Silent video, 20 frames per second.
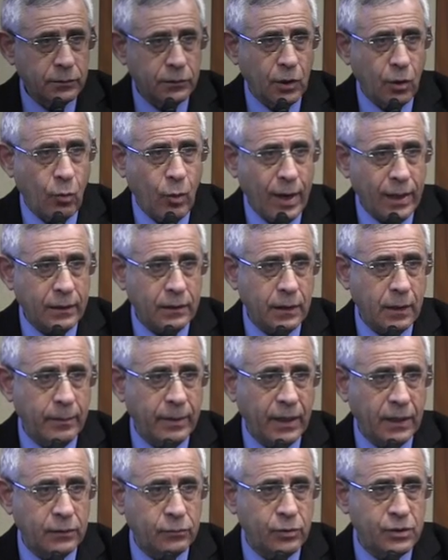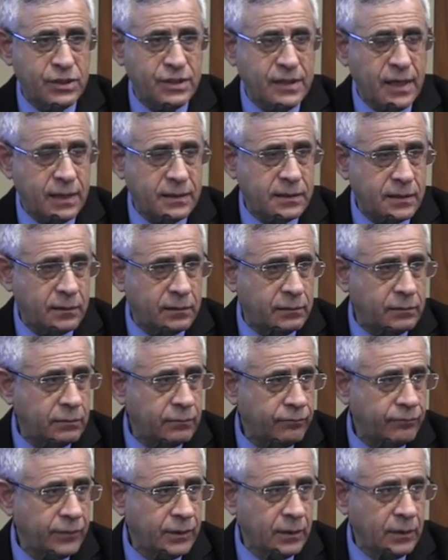The one emirate which does it
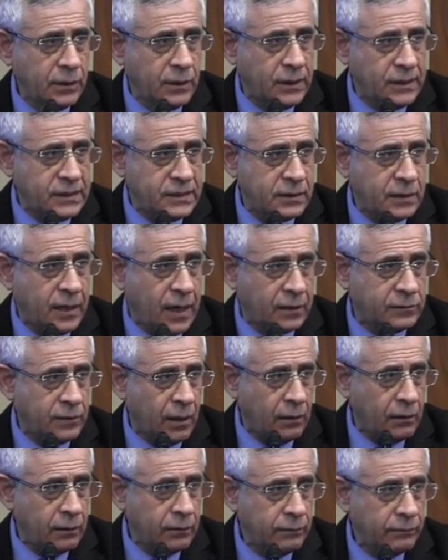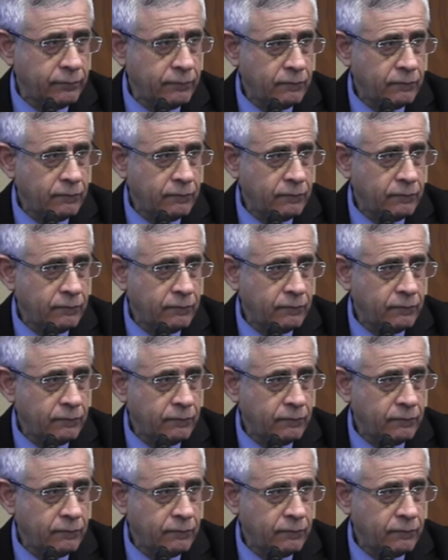is Qatar.